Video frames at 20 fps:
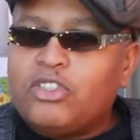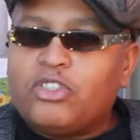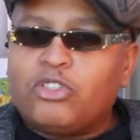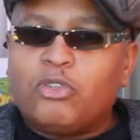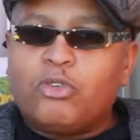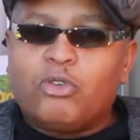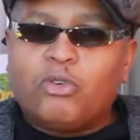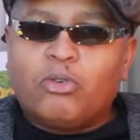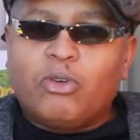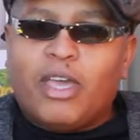
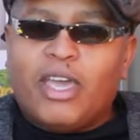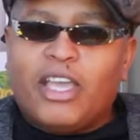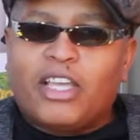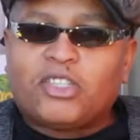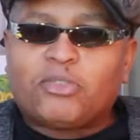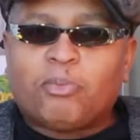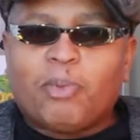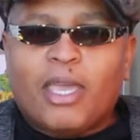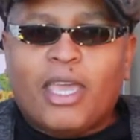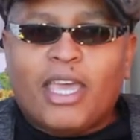to
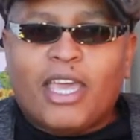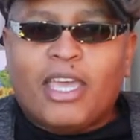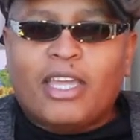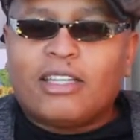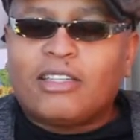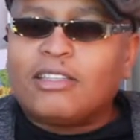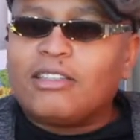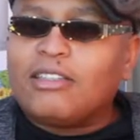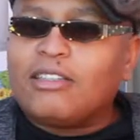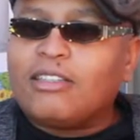
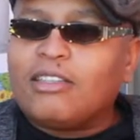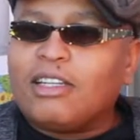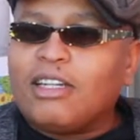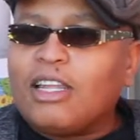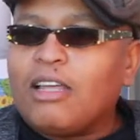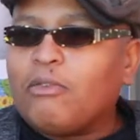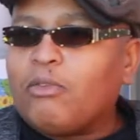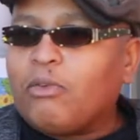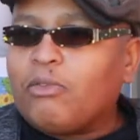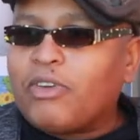expand the
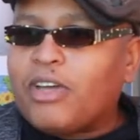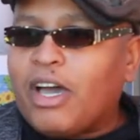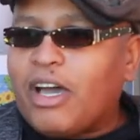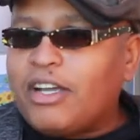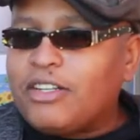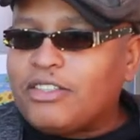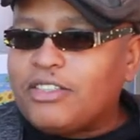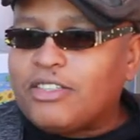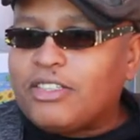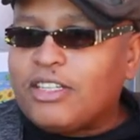level of
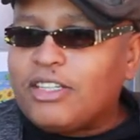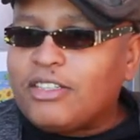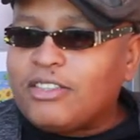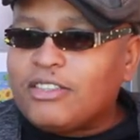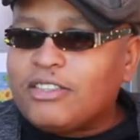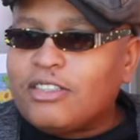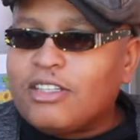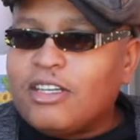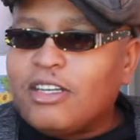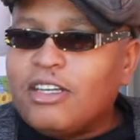
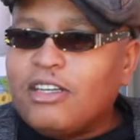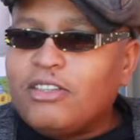consciousness,